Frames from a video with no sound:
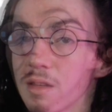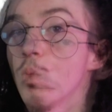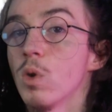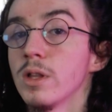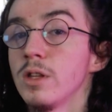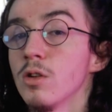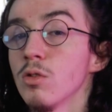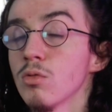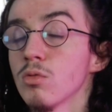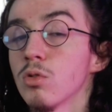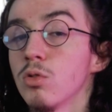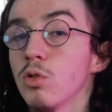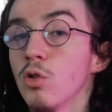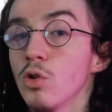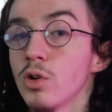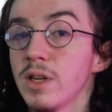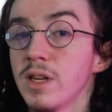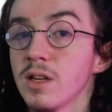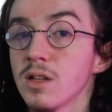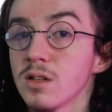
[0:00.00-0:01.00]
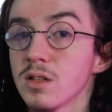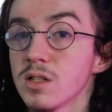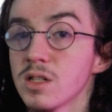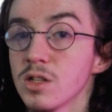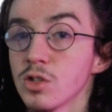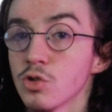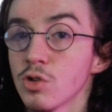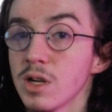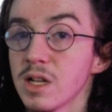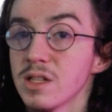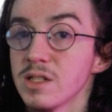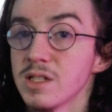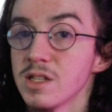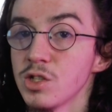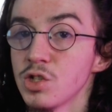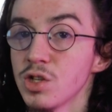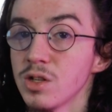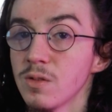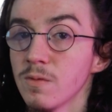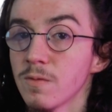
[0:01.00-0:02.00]
When you're looking to
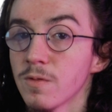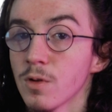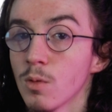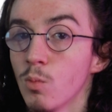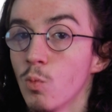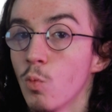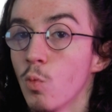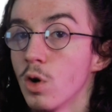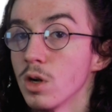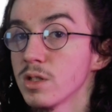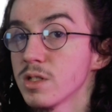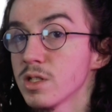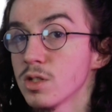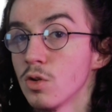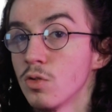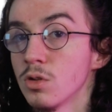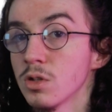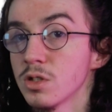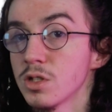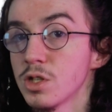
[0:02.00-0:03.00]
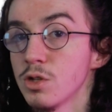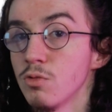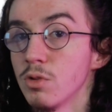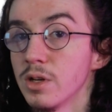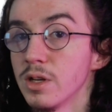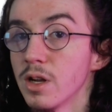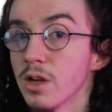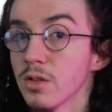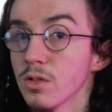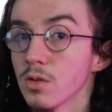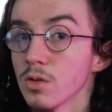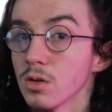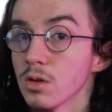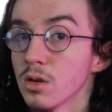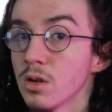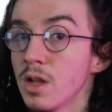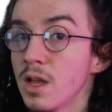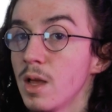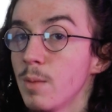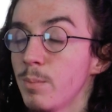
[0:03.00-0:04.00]
transition from one song to another,
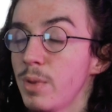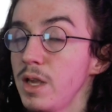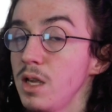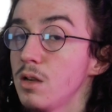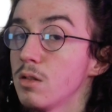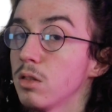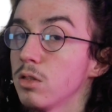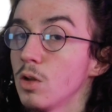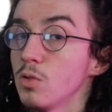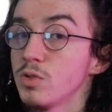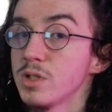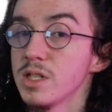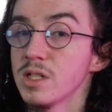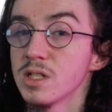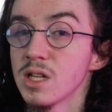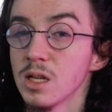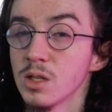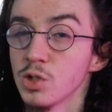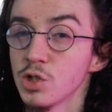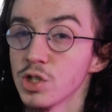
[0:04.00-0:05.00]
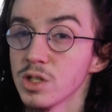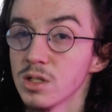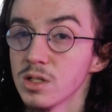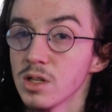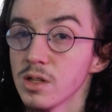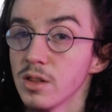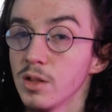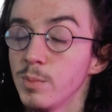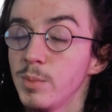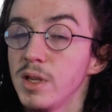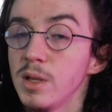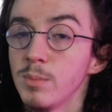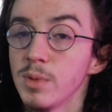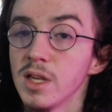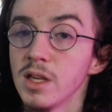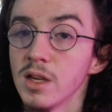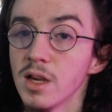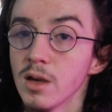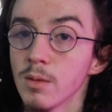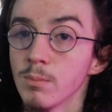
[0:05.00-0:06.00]
pay close attention to the
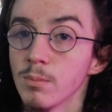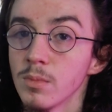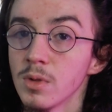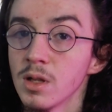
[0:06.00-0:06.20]
BPM.